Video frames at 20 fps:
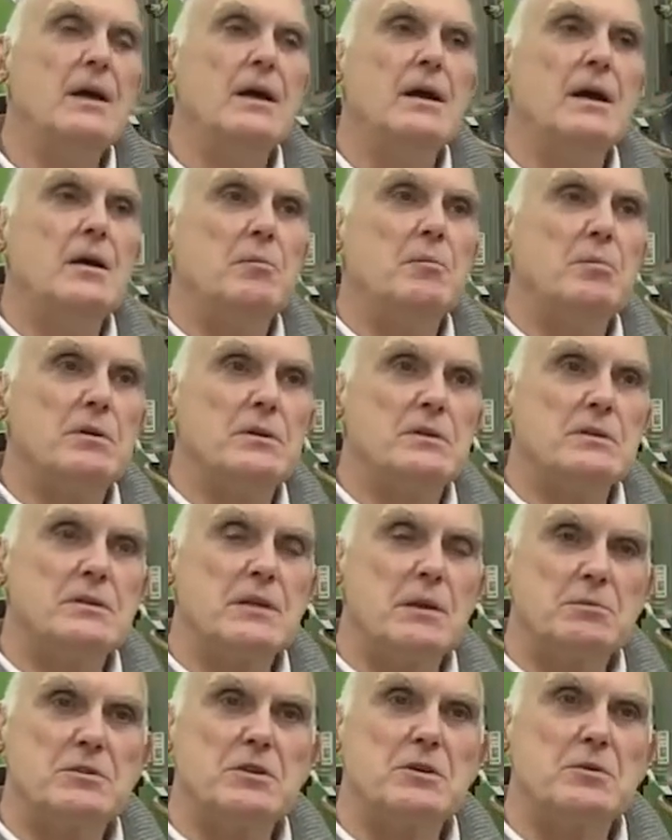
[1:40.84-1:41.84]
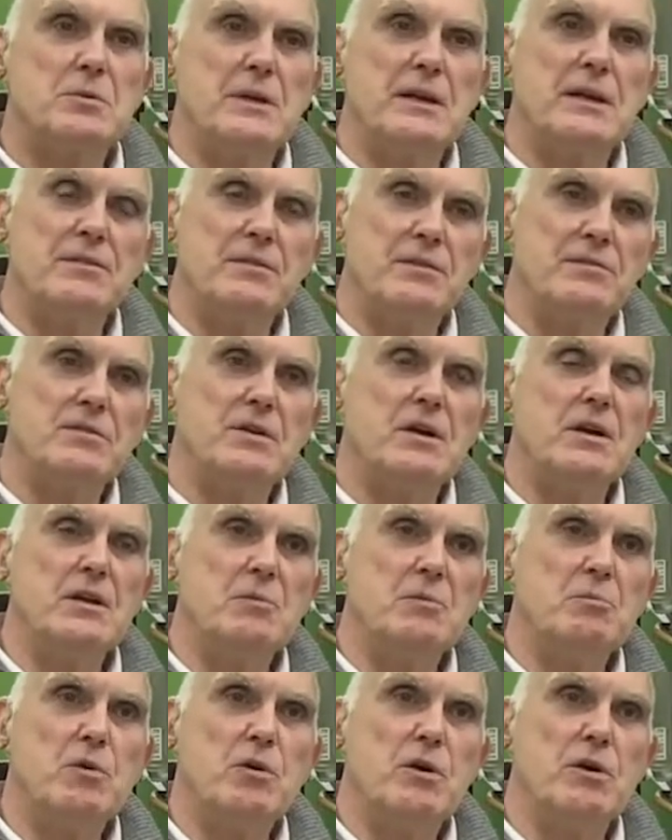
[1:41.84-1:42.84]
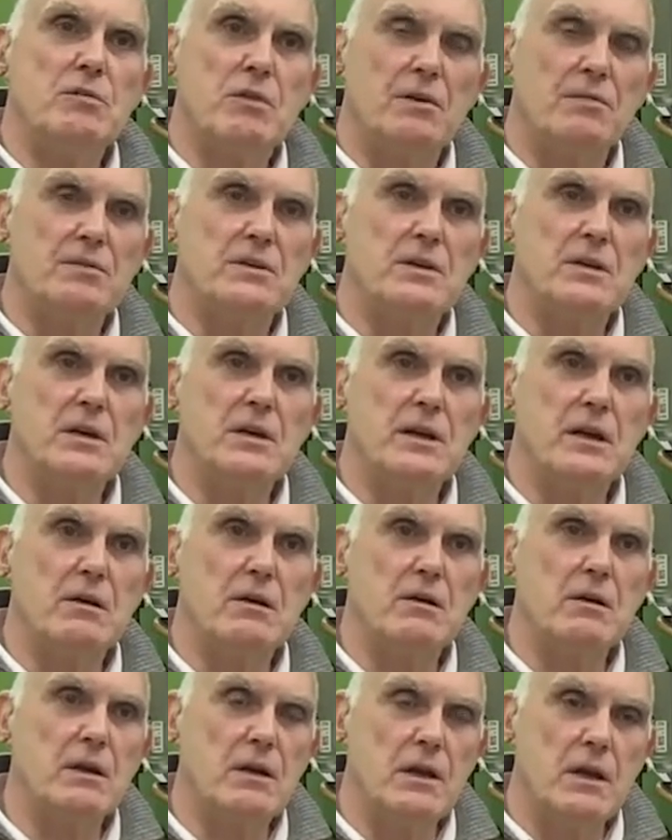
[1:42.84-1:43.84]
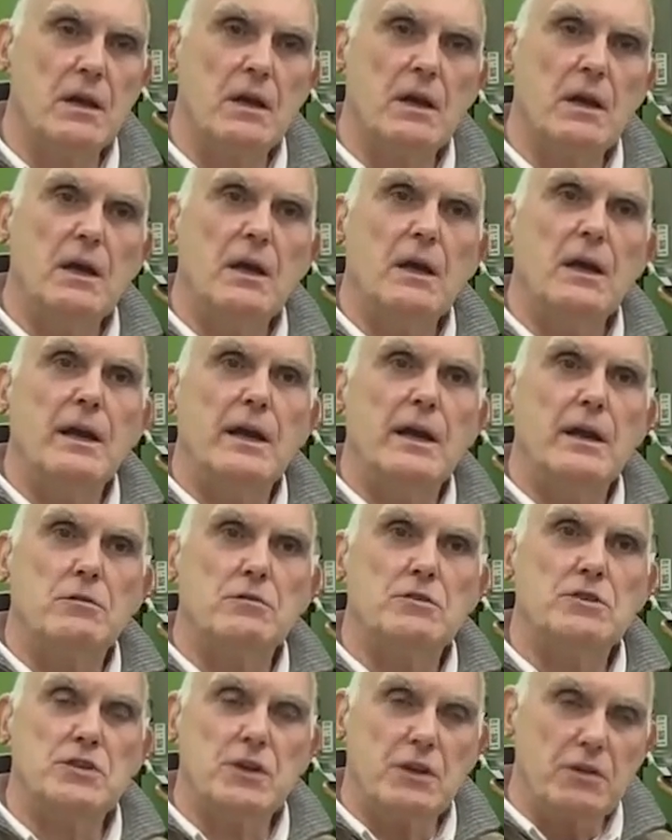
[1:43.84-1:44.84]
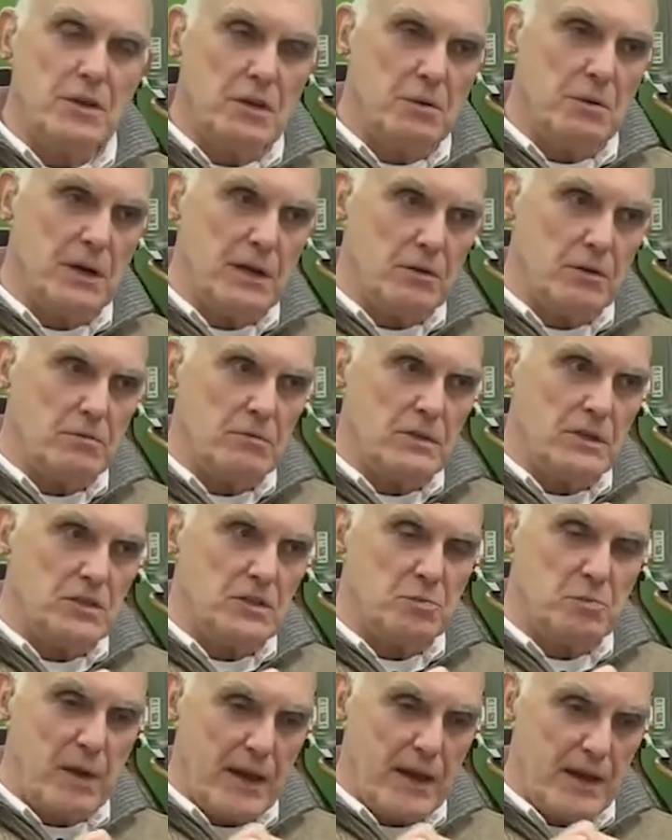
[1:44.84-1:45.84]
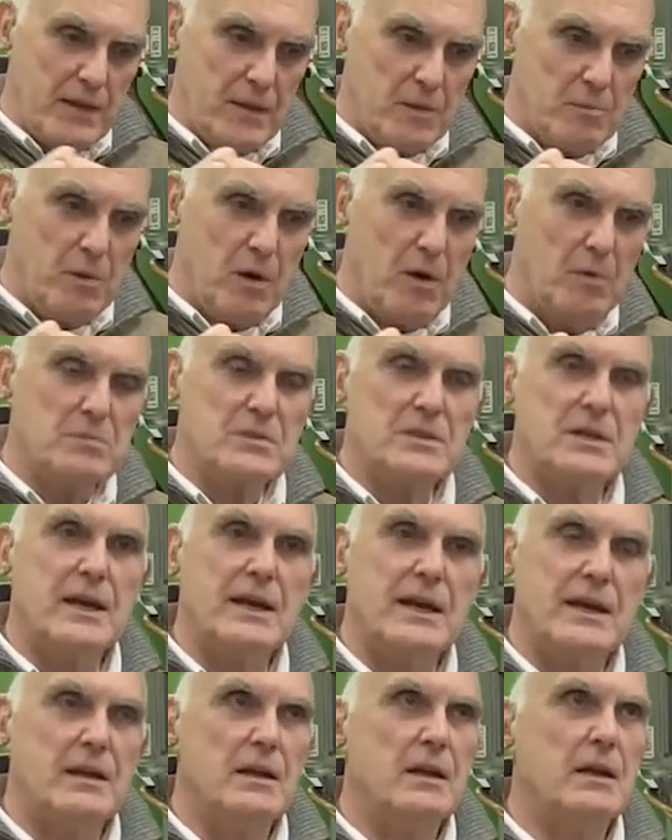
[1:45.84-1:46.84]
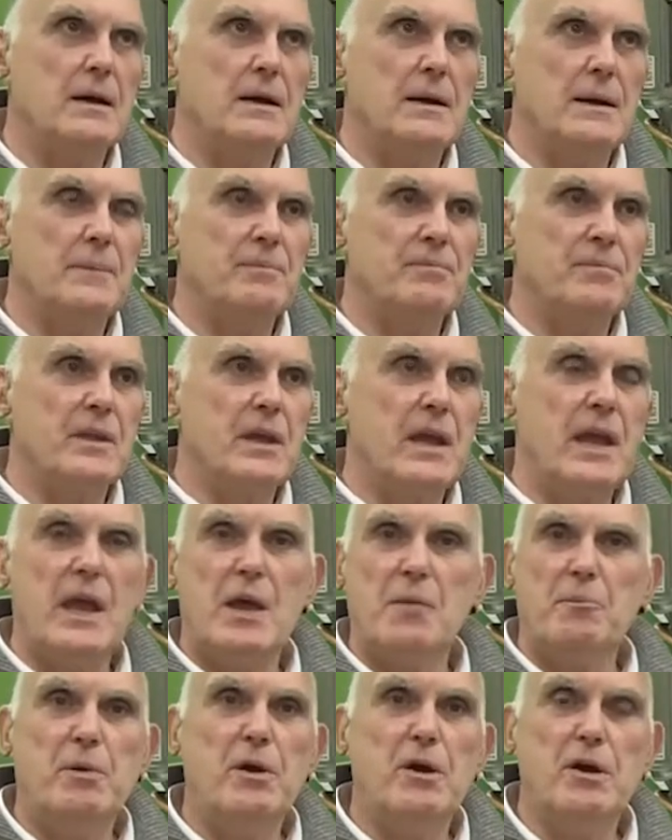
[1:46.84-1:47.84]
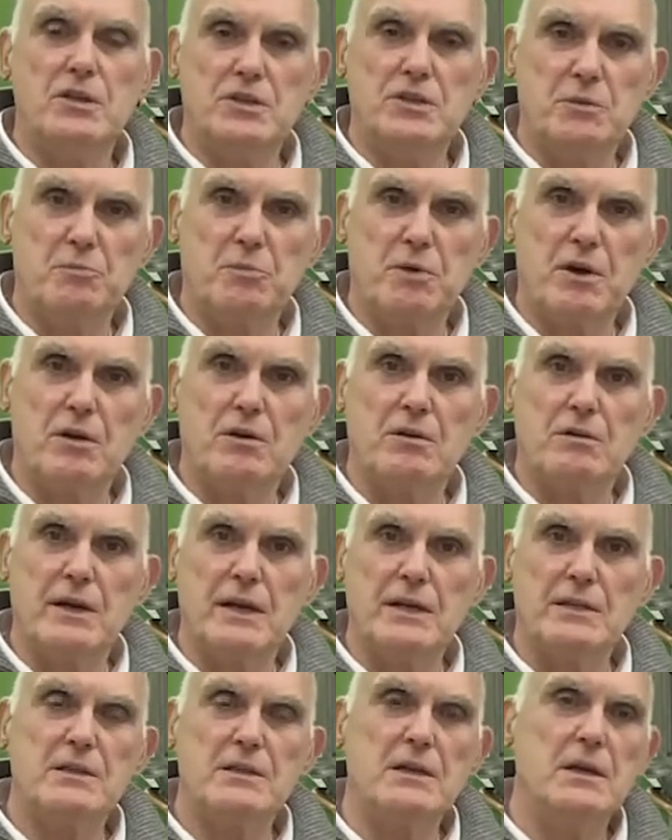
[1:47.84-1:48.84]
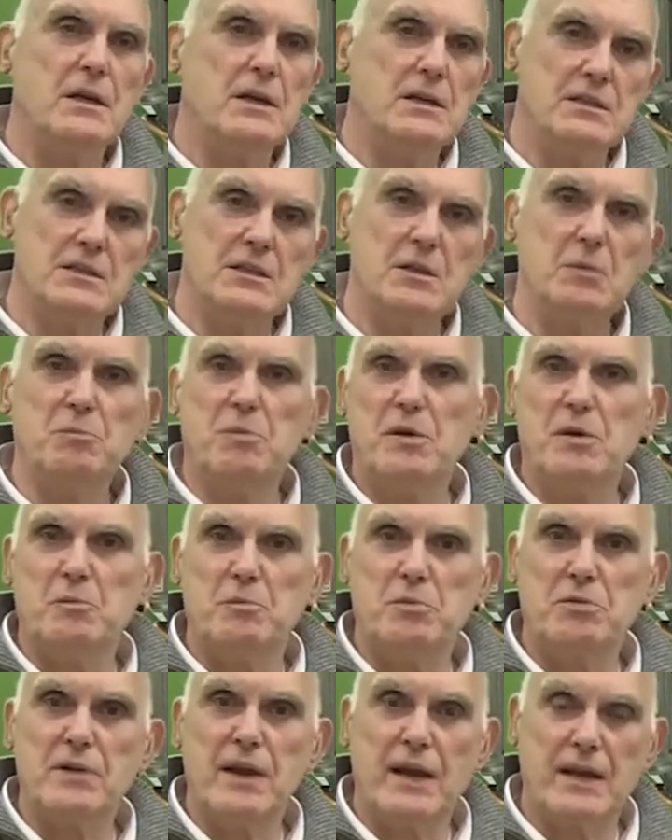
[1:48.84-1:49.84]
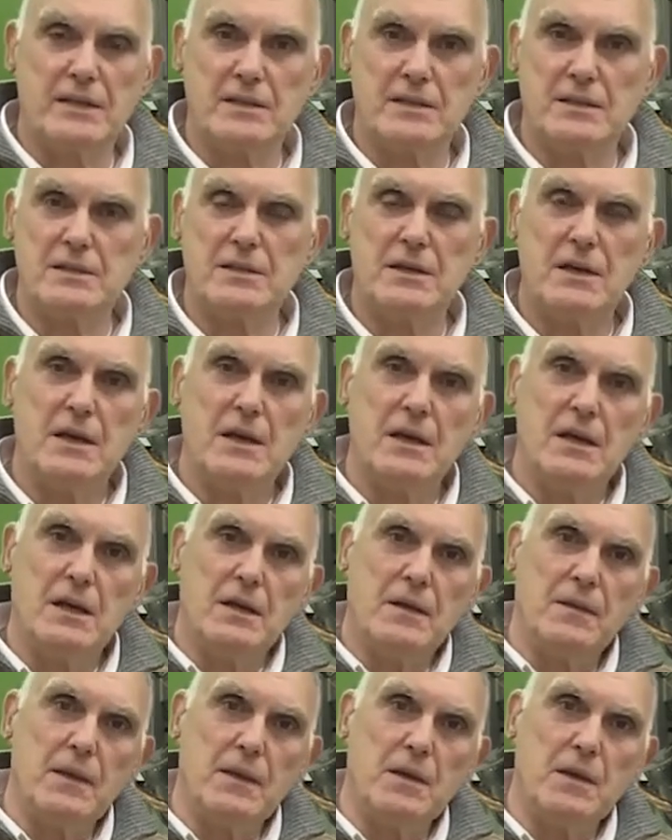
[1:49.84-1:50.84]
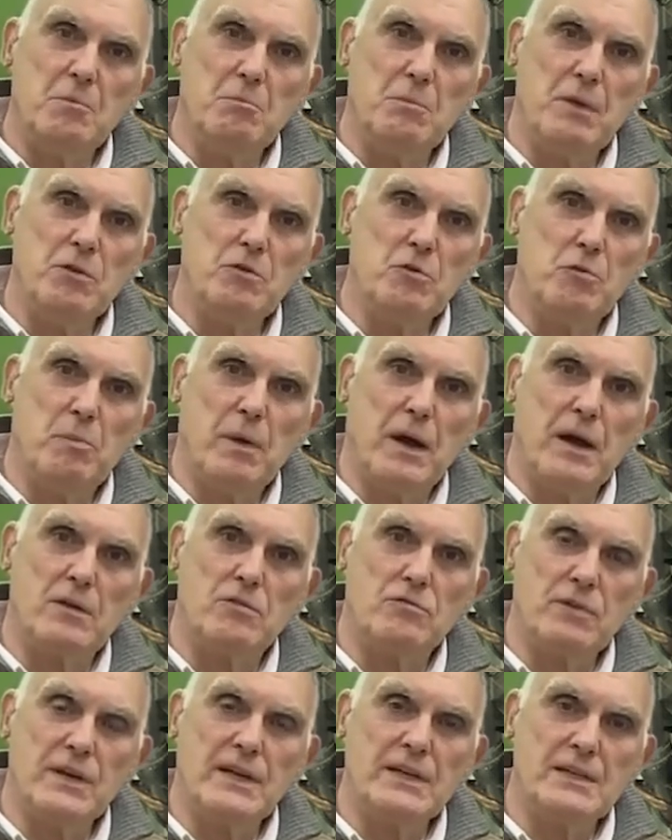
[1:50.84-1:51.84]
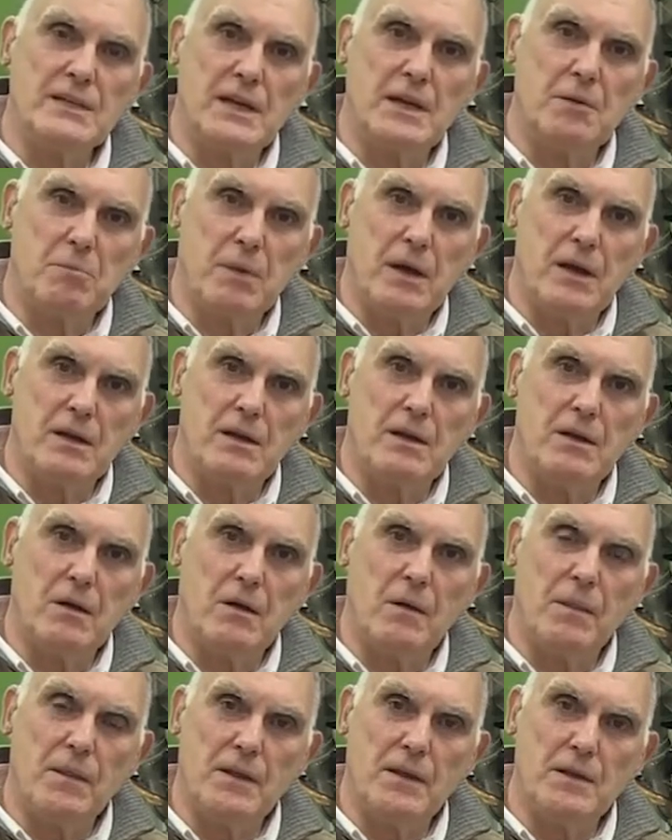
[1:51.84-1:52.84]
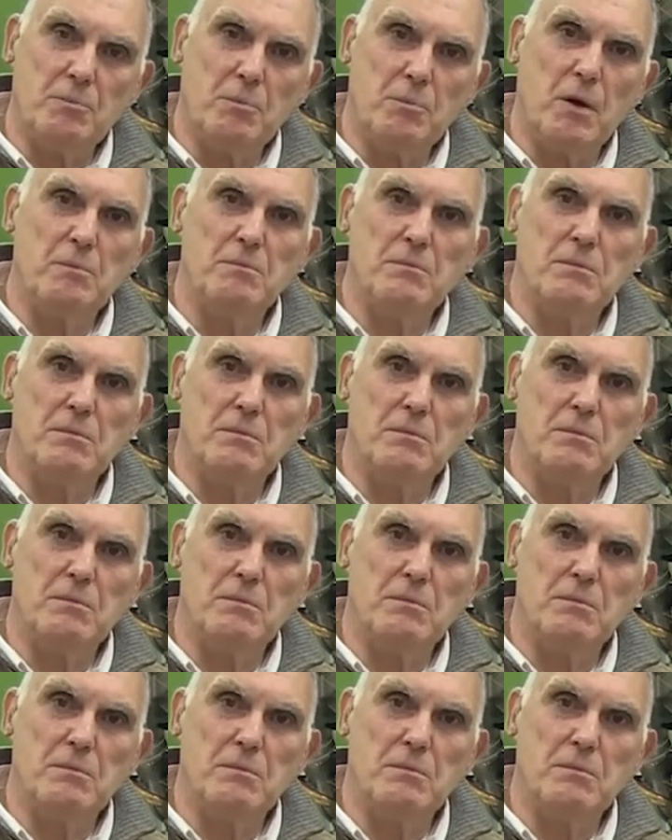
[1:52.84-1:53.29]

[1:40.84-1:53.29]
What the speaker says: But subsequently, if you've turned the boiler off and turned it on, it will show you a little display at the bottom saying air purge in progress. Simply press the middle button, reset button on the bottom